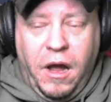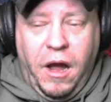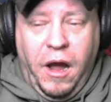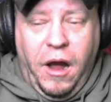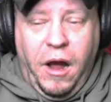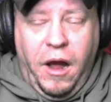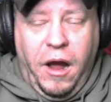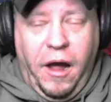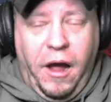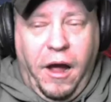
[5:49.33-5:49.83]

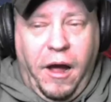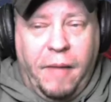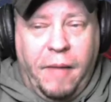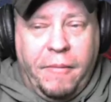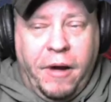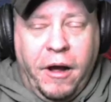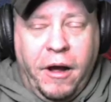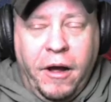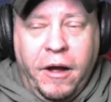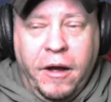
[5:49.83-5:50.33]

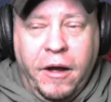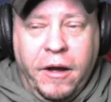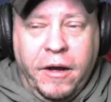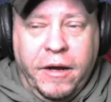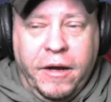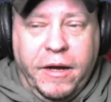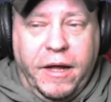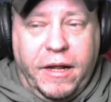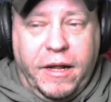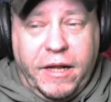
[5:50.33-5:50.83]

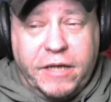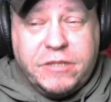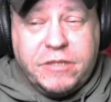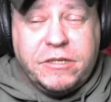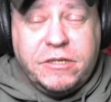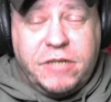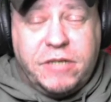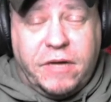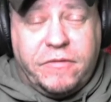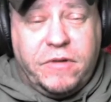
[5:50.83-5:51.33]

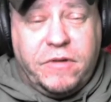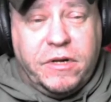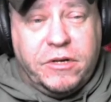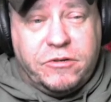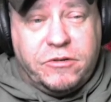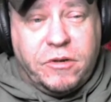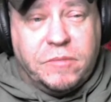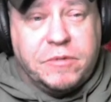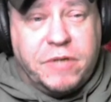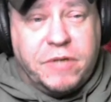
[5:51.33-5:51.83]
Alaska is definitely a
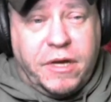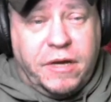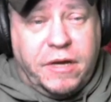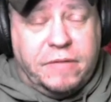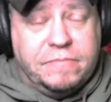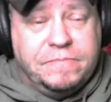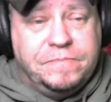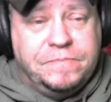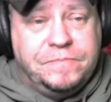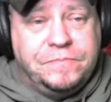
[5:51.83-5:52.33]
Trump
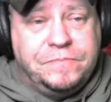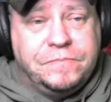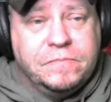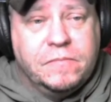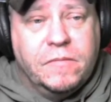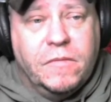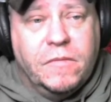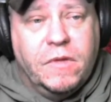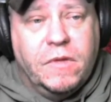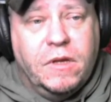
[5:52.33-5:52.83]
state.
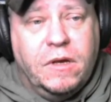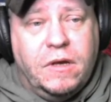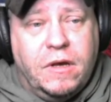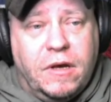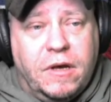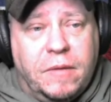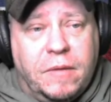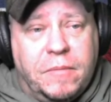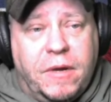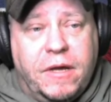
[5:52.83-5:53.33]

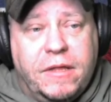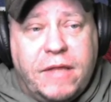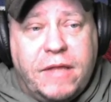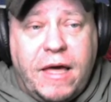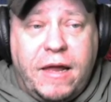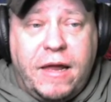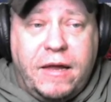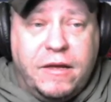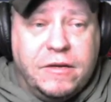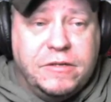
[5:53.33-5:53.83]

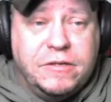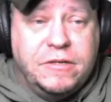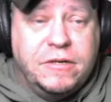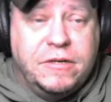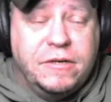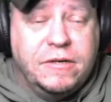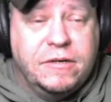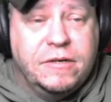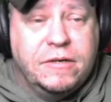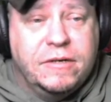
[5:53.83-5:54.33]
That is
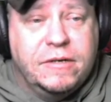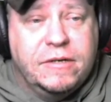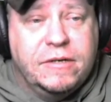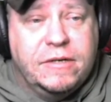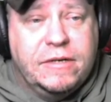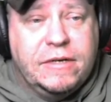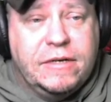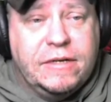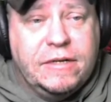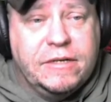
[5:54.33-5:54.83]

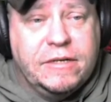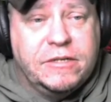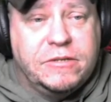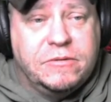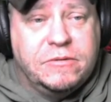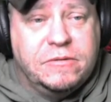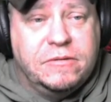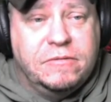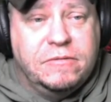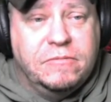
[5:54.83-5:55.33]
at
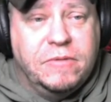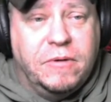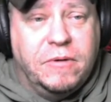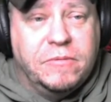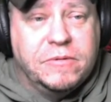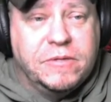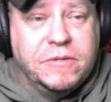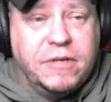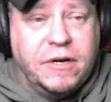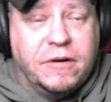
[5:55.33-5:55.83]
least what
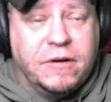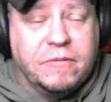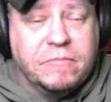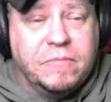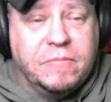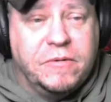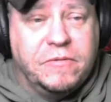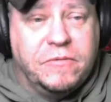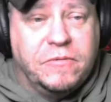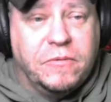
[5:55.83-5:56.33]
was there
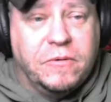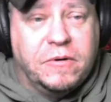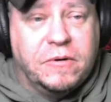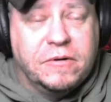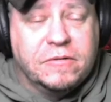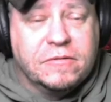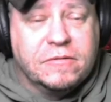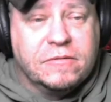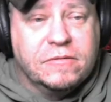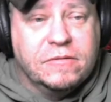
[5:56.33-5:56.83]

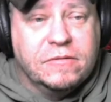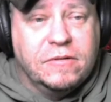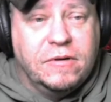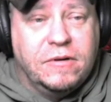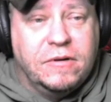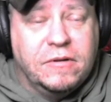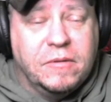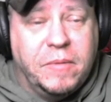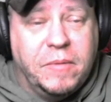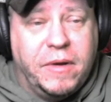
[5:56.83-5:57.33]
before
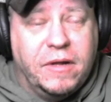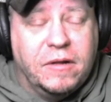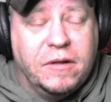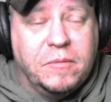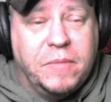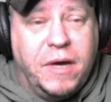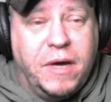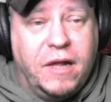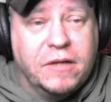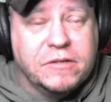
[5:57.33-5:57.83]
all the
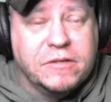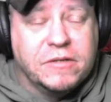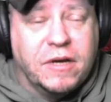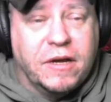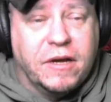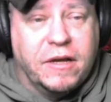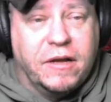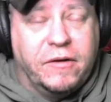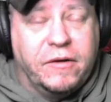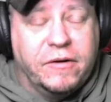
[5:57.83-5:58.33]
mail-in ballots
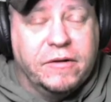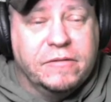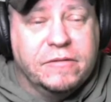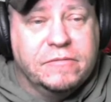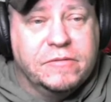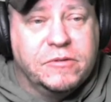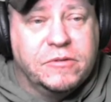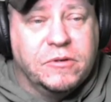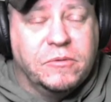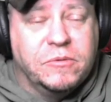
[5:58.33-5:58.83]
got
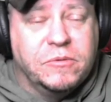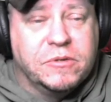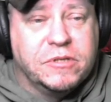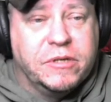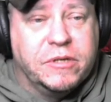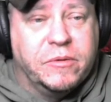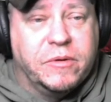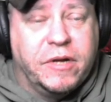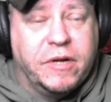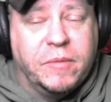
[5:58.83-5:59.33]
counted. So we'll
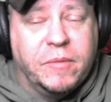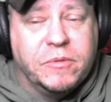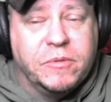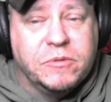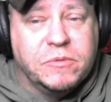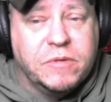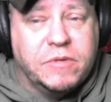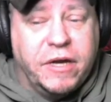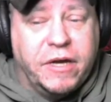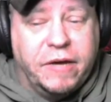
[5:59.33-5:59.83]
see what happens
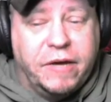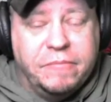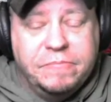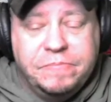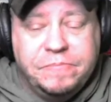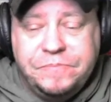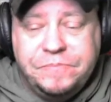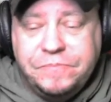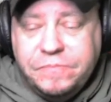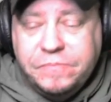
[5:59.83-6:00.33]
with that.
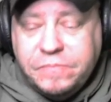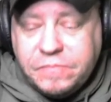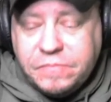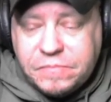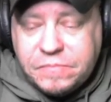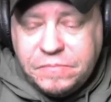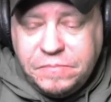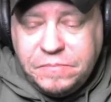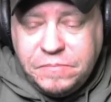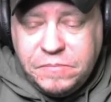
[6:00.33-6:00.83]

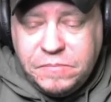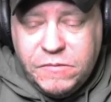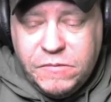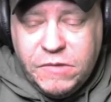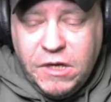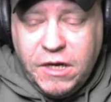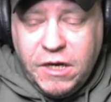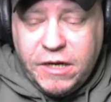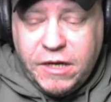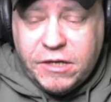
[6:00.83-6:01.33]

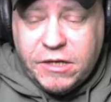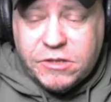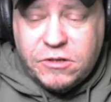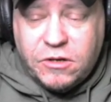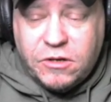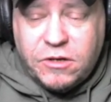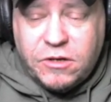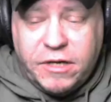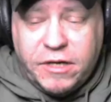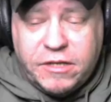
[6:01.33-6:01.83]
It does
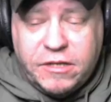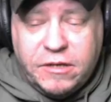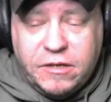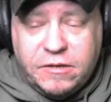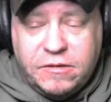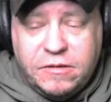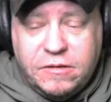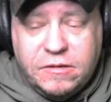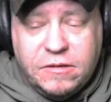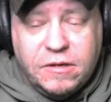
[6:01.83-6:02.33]
look
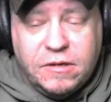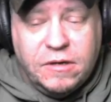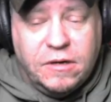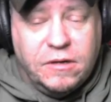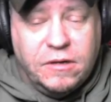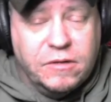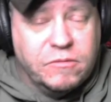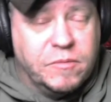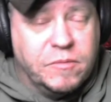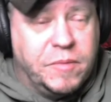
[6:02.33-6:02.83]
that
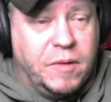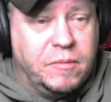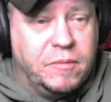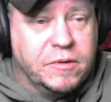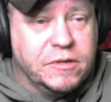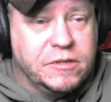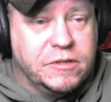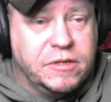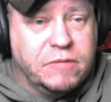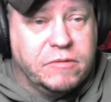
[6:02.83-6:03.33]
all the
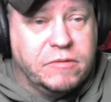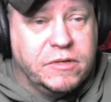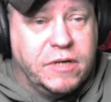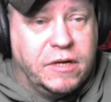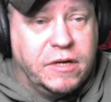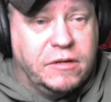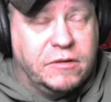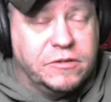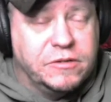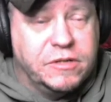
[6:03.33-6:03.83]
Republicans here
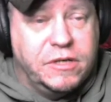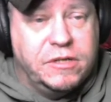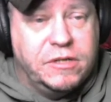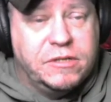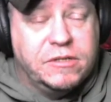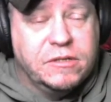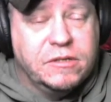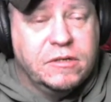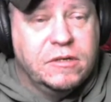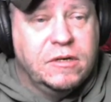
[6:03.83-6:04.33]
retain their
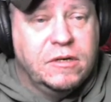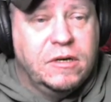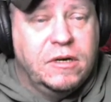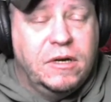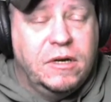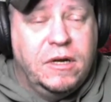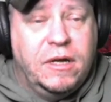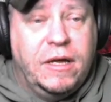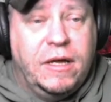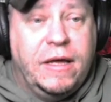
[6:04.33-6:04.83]
seats
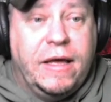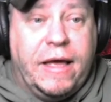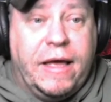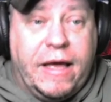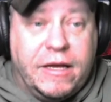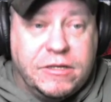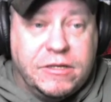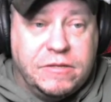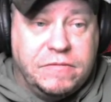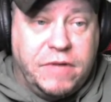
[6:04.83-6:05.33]

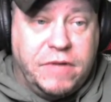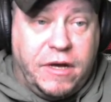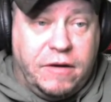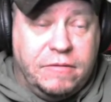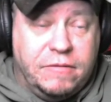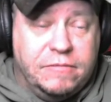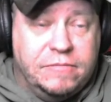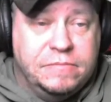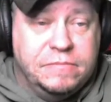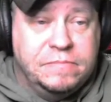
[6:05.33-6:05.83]
as of
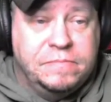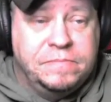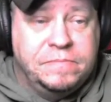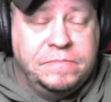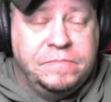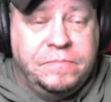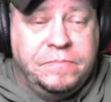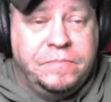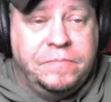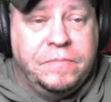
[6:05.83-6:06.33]
now,
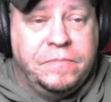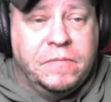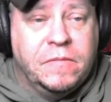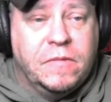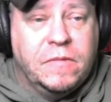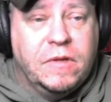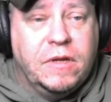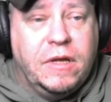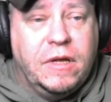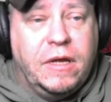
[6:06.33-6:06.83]

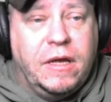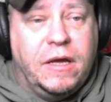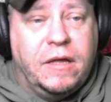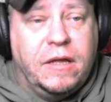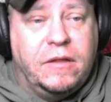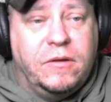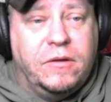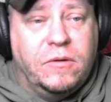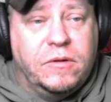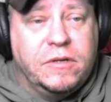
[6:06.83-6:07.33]

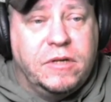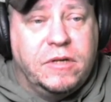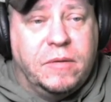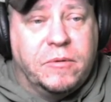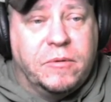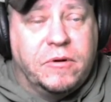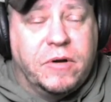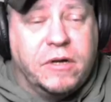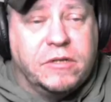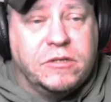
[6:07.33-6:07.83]
and the only
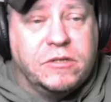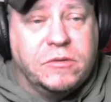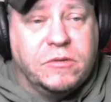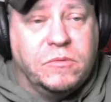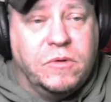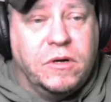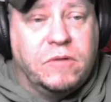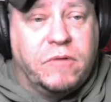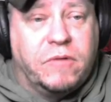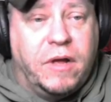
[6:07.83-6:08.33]
Democrats that
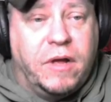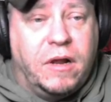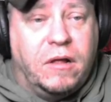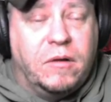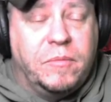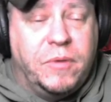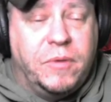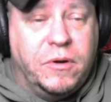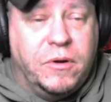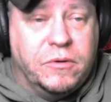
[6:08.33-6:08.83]
won ran
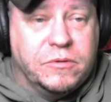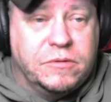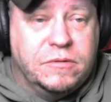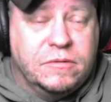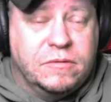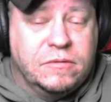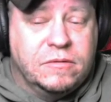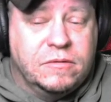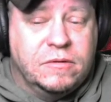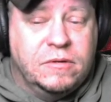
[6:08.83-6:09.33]
unopposed.
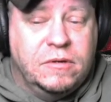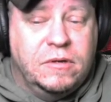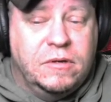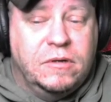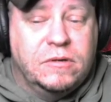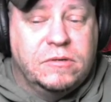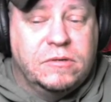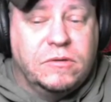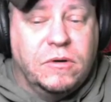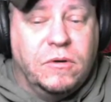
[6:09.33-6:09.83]

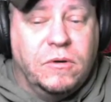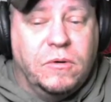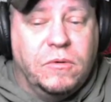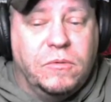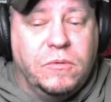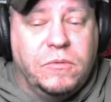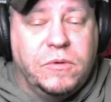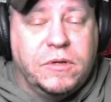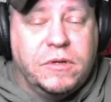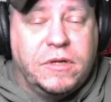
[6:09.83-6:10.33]
So
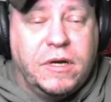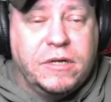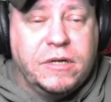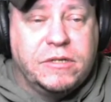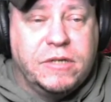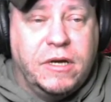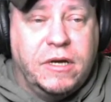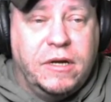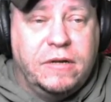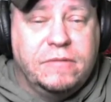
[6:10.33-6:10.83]
with that
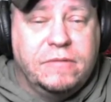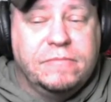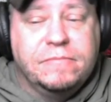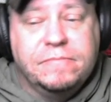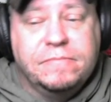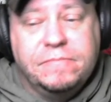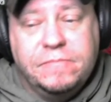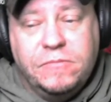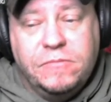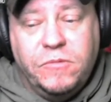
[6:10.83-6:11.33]
said,
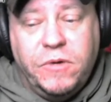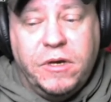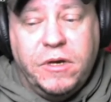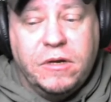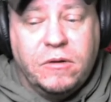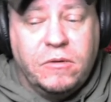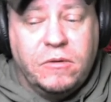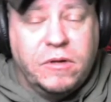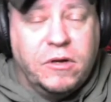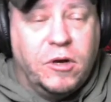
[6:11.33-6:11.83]
we
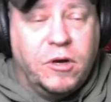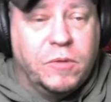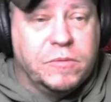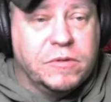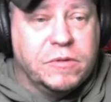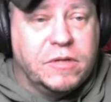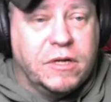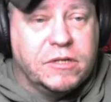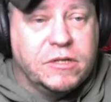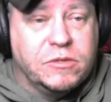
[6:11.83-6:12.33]
can only hope
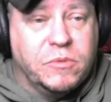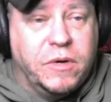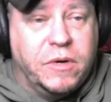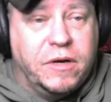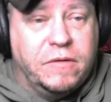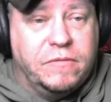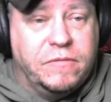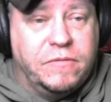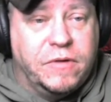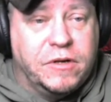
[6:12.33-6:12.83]
that that's the way
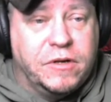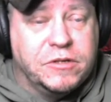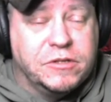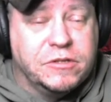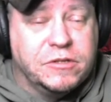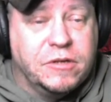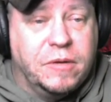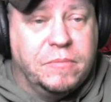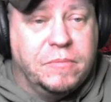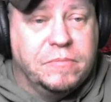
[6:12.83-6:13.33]
it
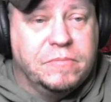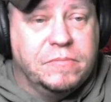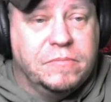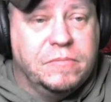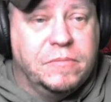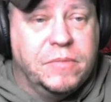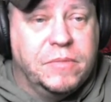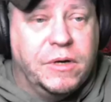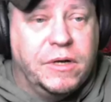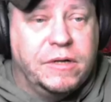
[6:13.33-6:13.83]
finishes up,
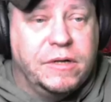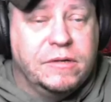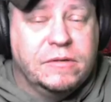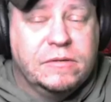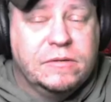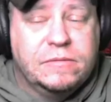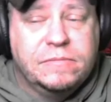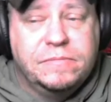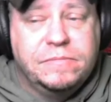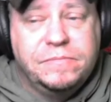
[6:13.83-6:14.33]
but
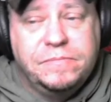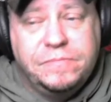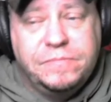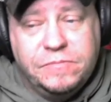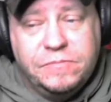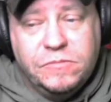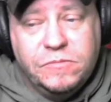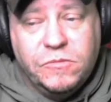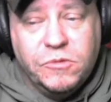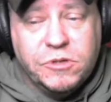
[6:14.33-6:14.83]

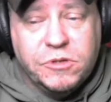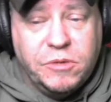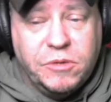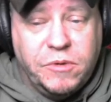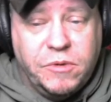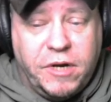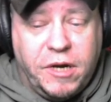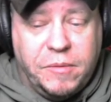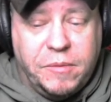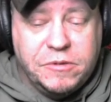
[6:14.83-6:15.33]
we'll see
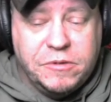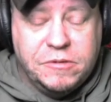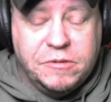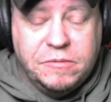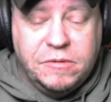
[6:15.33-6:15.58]
what happens.